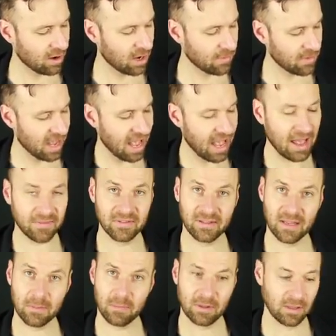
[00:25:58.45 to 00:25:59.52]
I'm a half
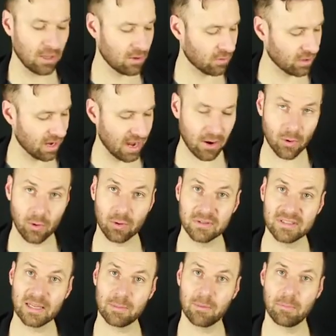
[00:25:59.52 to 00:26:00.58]
step below or a whole
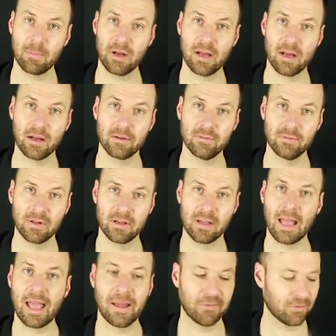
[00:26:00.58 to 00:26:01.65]
step above
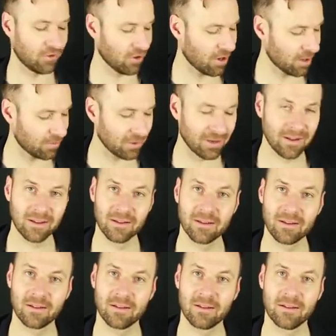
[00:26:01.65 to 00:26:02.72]
F sharp,
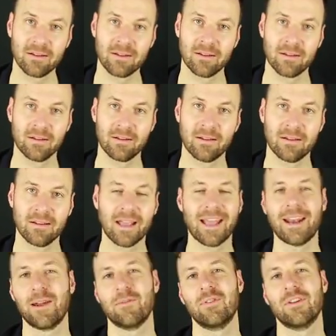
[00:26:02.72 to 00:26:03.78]

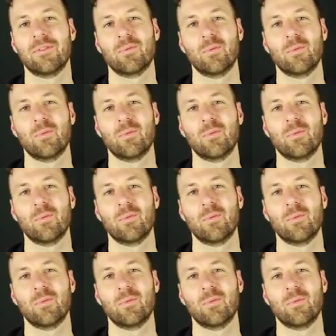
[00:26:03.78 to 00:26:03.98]
and I've just